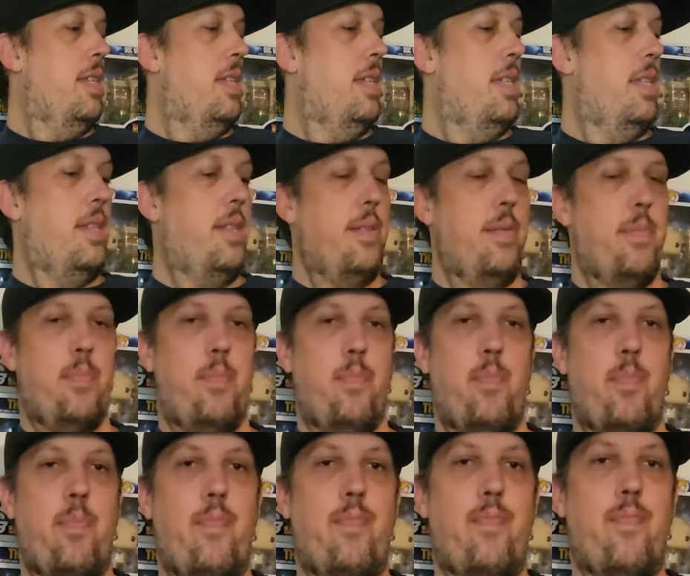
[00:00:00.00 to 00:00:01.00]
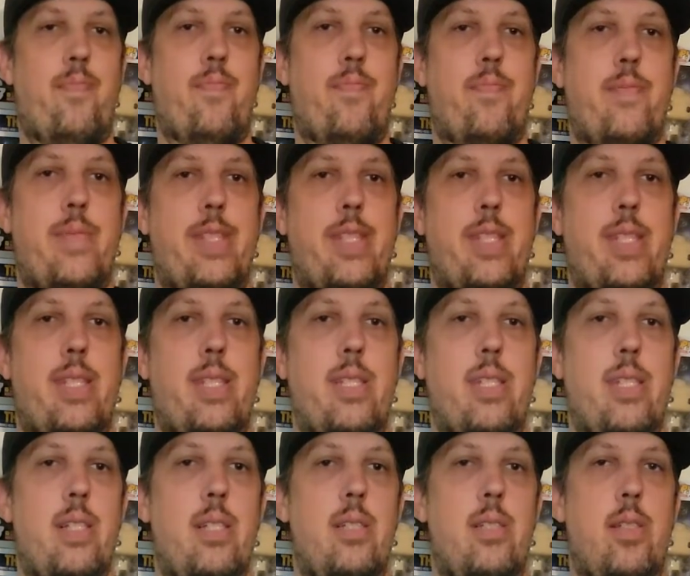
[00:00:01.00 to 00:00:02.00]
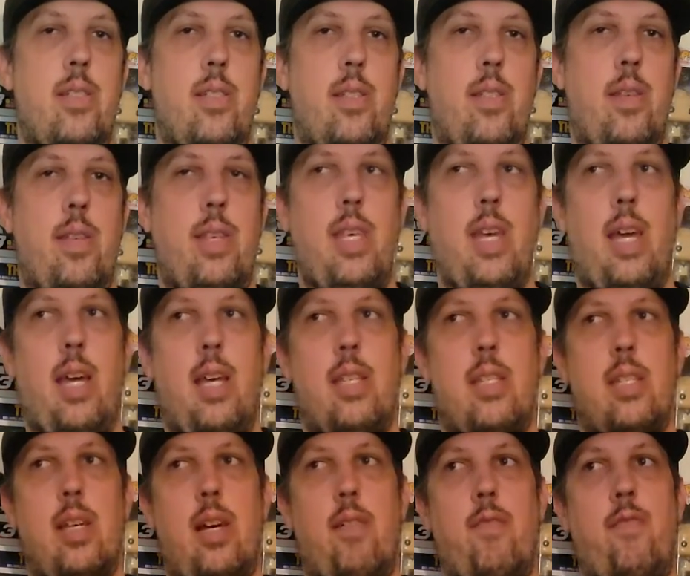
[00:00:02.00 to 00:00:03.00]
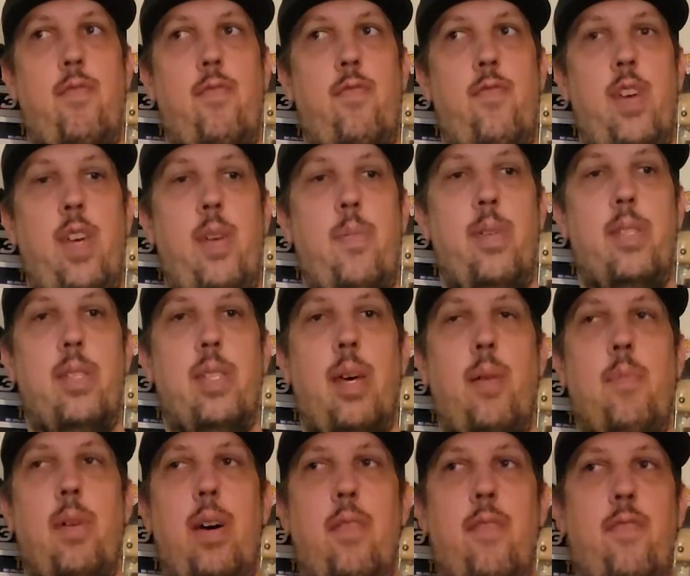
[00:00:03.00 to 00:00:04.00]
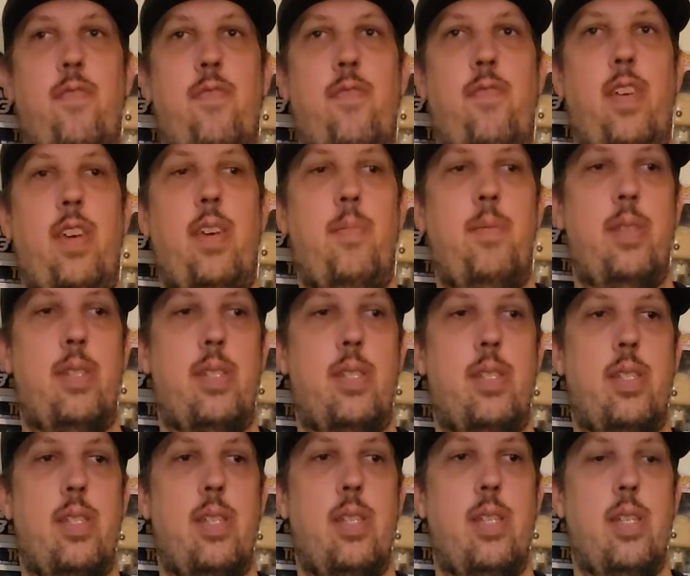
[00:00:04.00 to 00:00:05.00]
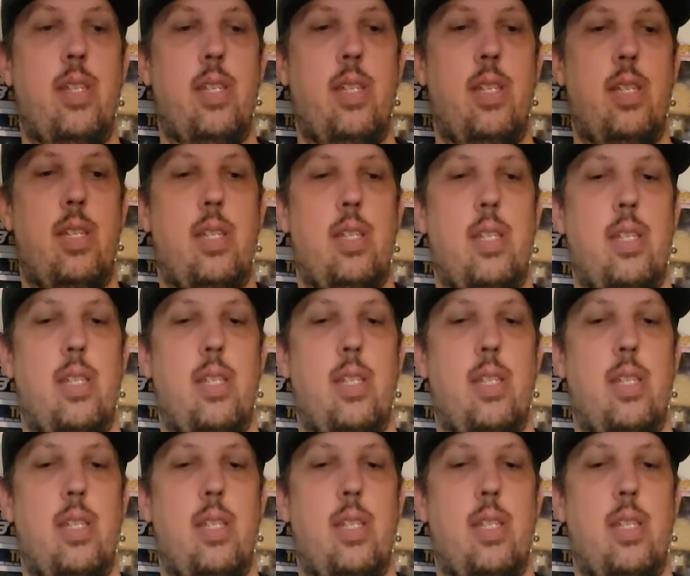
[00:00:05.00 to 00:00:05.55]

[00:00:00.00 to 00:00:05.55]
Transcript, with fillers: You're famous, cat. So, no, he's not, not famous. No, not I don't think famous. he's in the video.